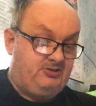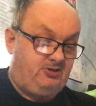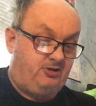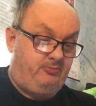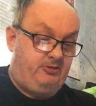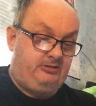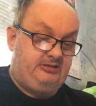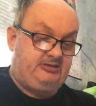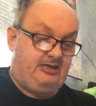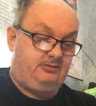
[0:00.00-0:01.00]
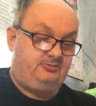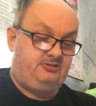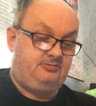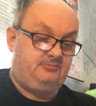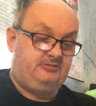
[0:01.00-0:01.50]
So, community
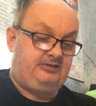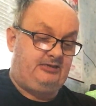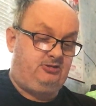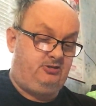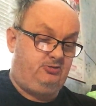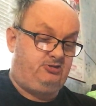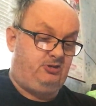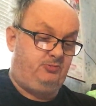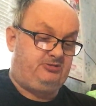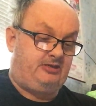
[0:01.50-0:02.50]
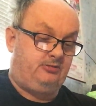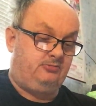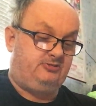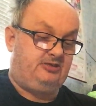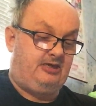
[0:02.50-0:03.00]
challenge, 10 YouTube
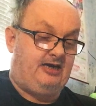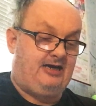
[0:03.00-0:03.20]
channels